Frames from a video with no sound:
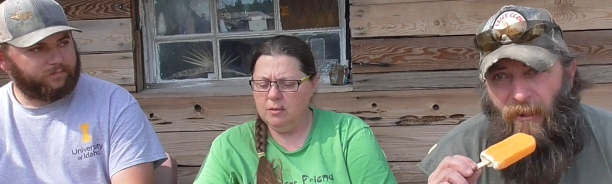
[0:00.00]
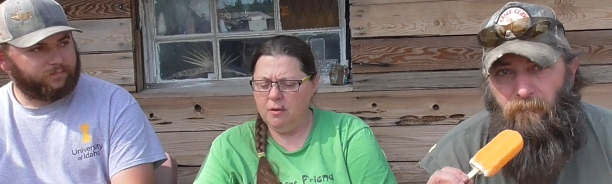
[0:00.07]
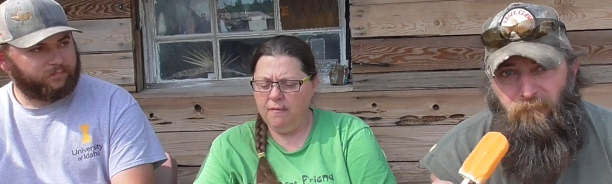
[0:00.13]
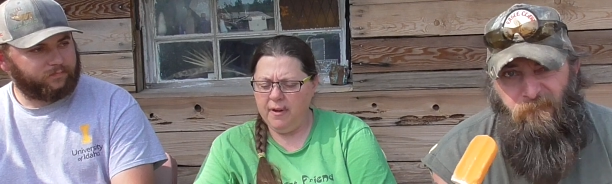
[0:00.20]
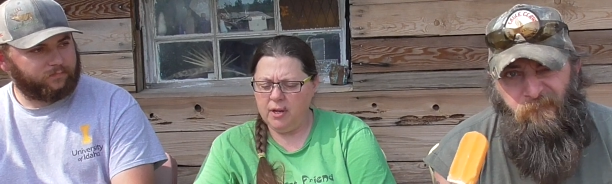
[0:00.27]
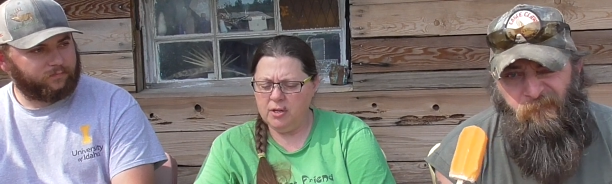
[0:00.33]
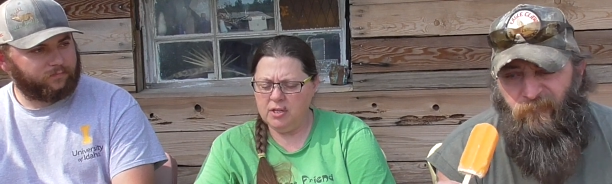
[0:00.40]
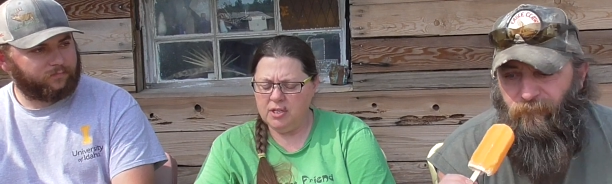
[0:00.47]
Speaker 1: I don't
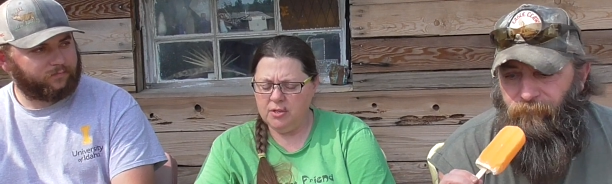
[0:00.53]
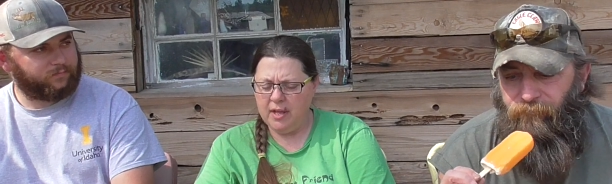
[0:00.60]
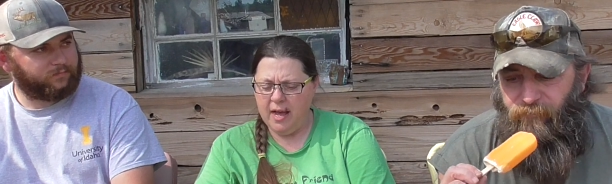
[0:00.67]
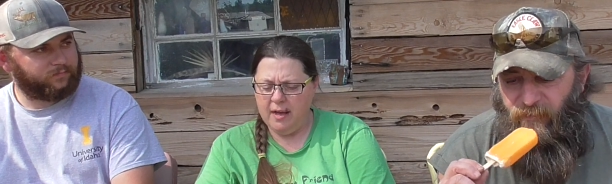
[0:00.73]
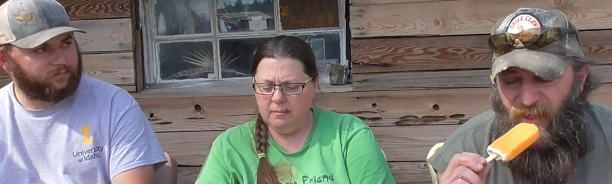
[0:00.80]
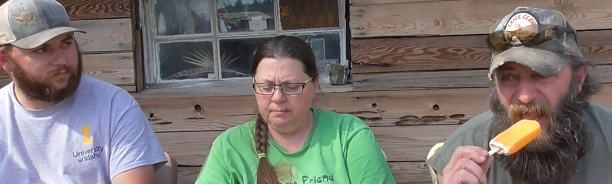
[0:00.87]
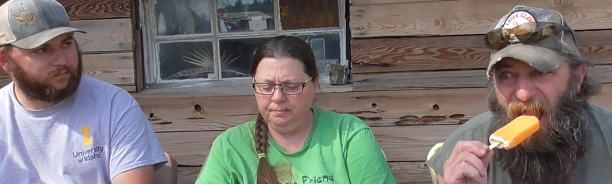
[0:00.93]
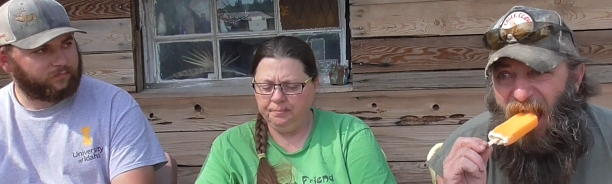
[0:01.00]
know if I could do
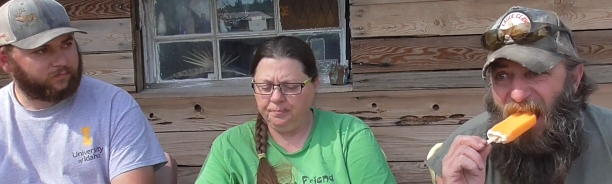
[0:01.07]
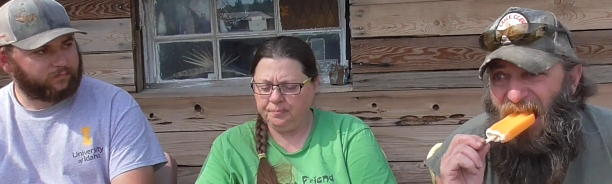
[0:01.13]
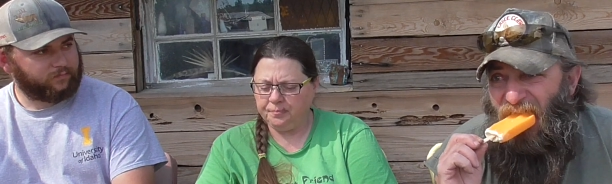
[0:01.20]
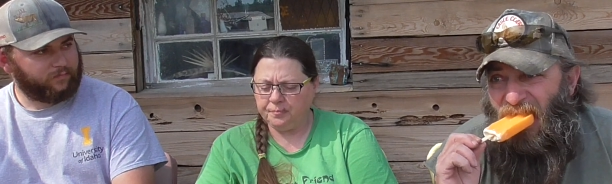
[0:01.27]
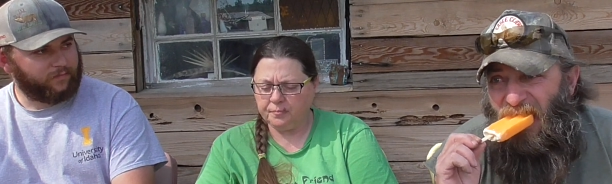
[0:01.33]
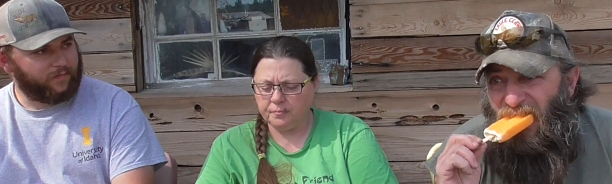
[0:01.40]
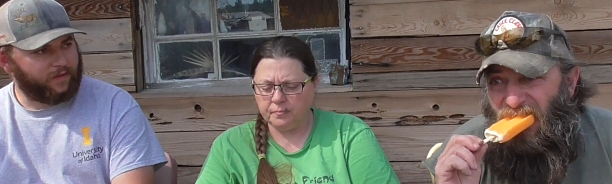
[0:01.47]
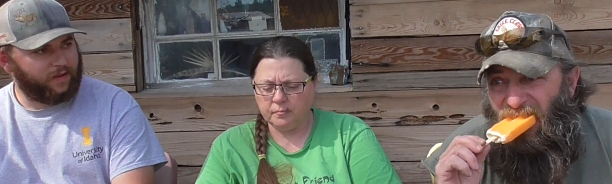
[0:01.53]
that. Okay.
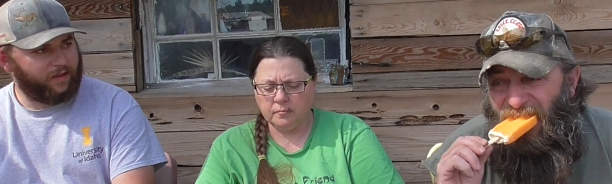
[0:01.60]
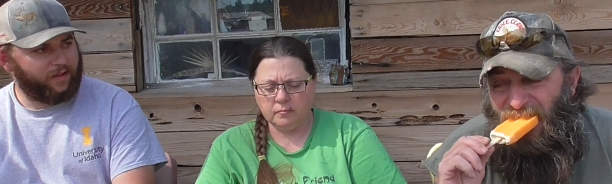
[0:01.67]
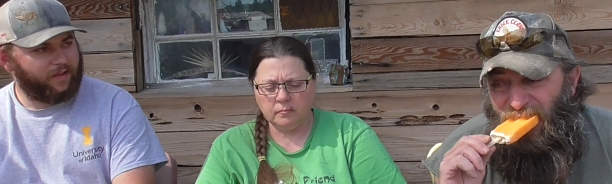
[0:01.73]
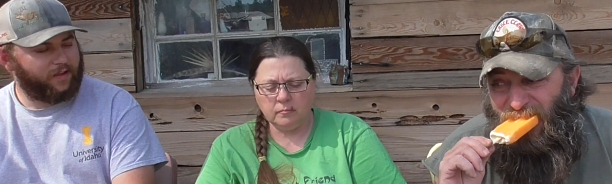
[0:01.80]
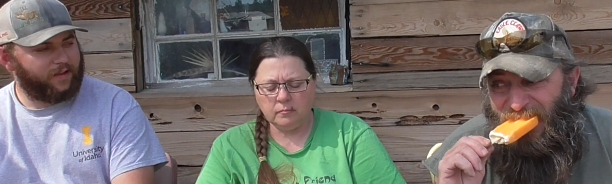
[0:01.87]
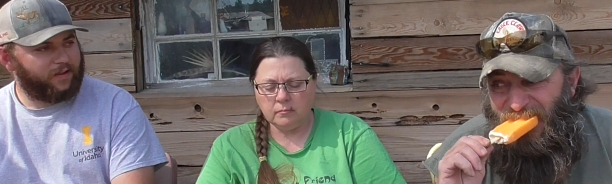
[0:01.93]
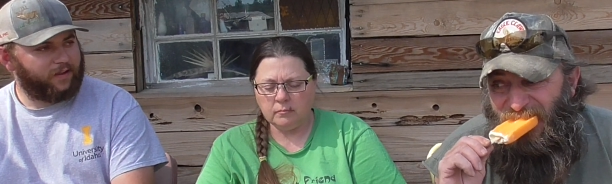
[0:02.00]
do How